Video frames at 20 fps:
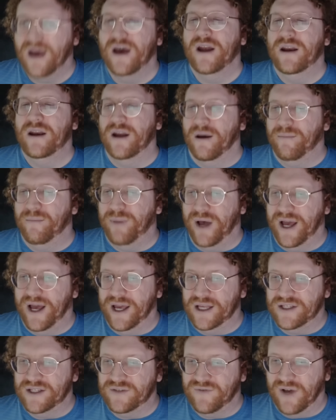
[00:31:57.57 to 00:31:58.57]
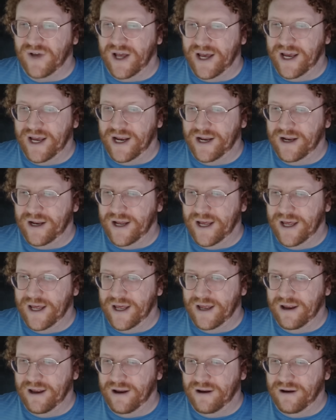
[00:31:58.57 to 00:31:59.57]
NumPy is fine.
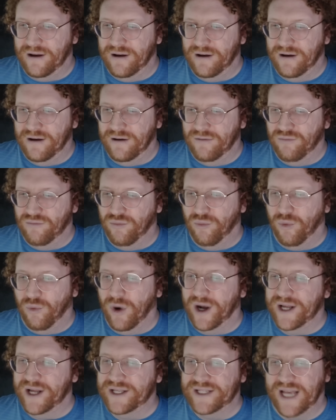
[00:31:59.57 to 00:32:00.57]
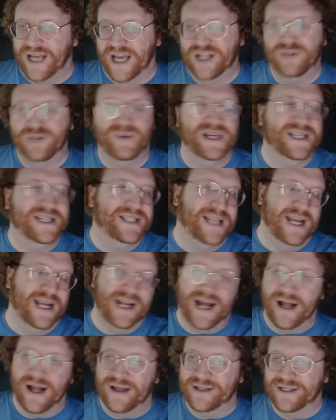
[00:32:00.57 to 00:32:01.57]
And what is HPC
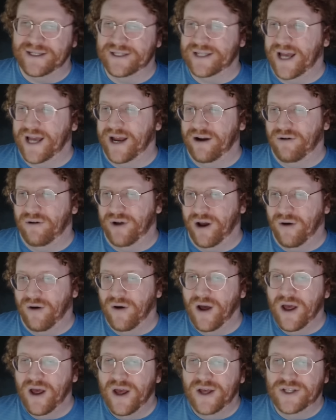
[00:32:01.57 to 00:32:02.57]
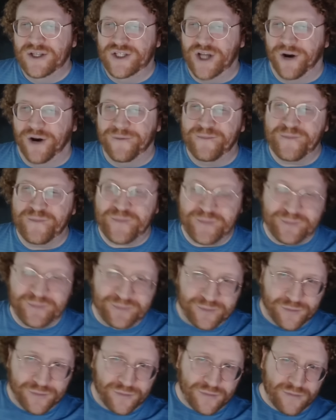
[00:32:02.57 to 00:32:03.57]
analysis? I don't know. So,
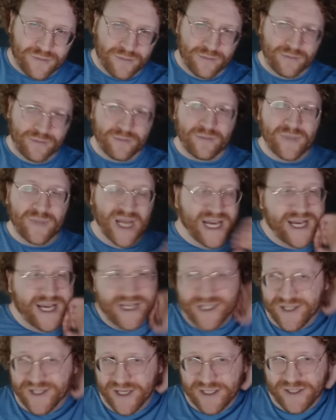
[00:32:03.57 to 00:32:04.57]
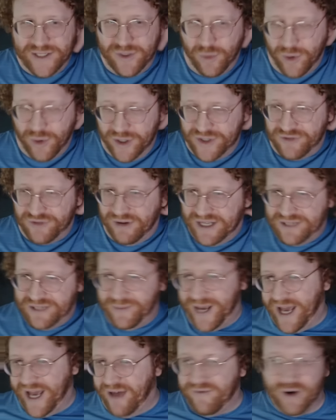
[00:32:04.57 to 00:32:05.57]
is this the worst
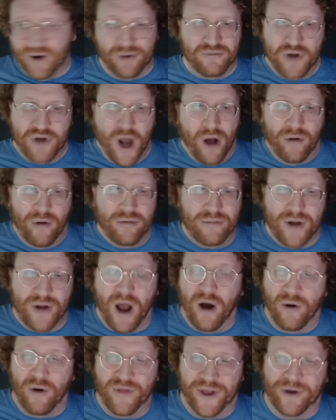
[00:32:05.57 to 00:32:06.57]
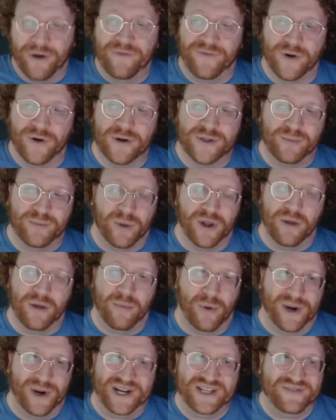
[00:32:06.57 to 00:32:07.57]
resume ever? No. Their first bullet
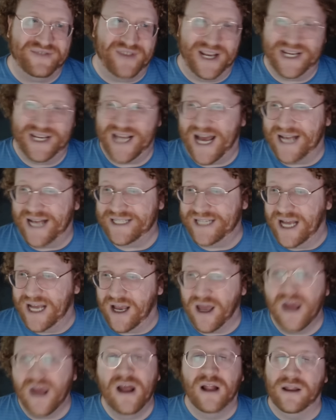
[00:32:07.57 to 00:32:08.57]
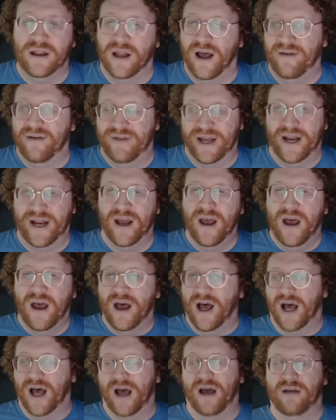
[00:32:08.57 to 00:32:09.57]
point is fantastic. Love it.
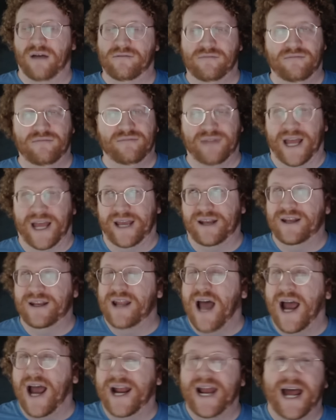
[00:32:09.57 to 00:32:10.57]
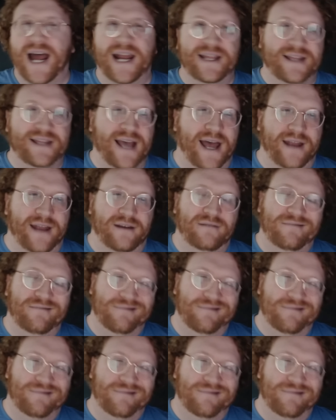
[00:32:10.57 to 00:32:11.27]
Like 9 out of 10.